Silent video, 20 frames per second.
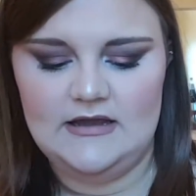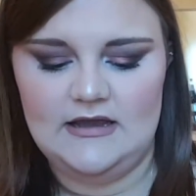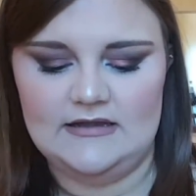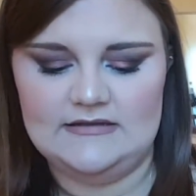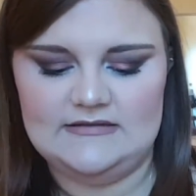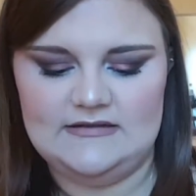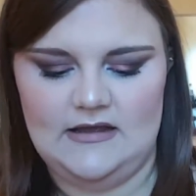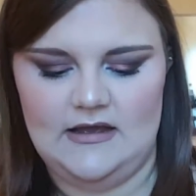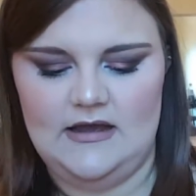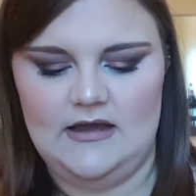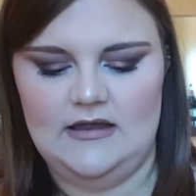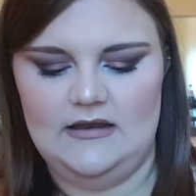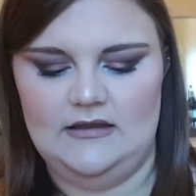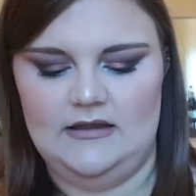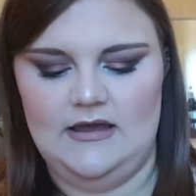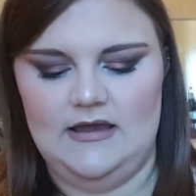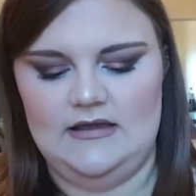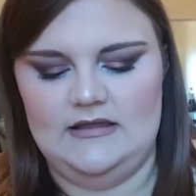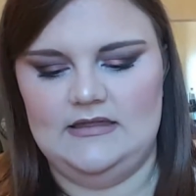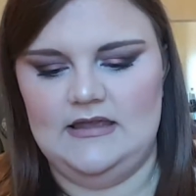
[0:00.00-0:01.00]
It's got
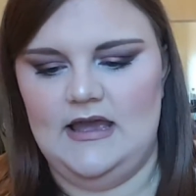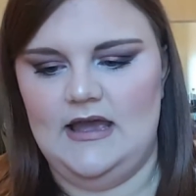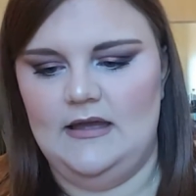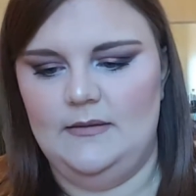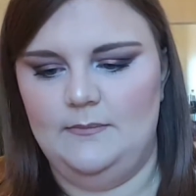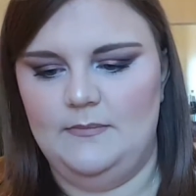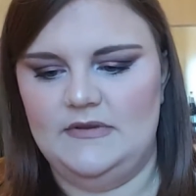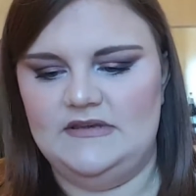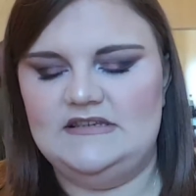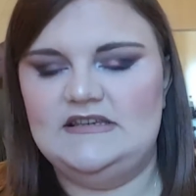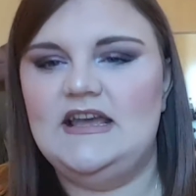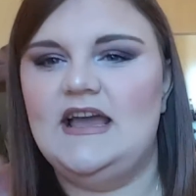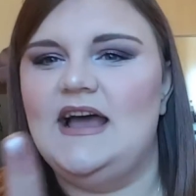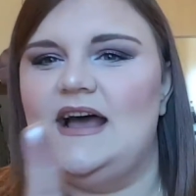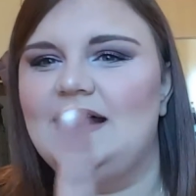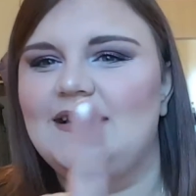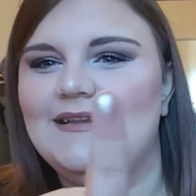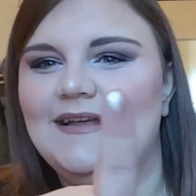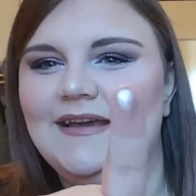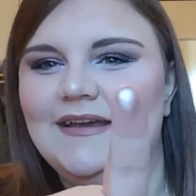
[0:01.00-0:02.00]
like that
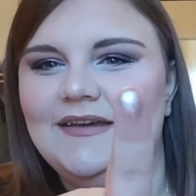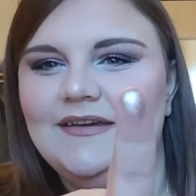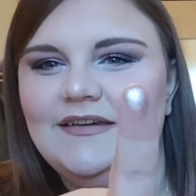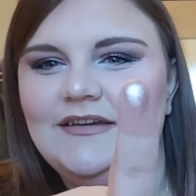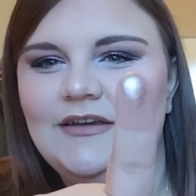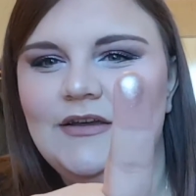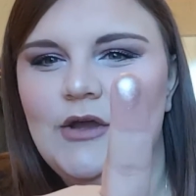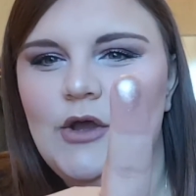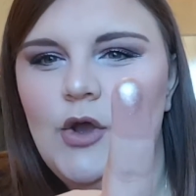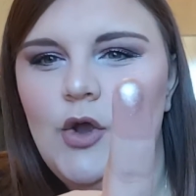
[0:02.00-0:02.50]
metallic,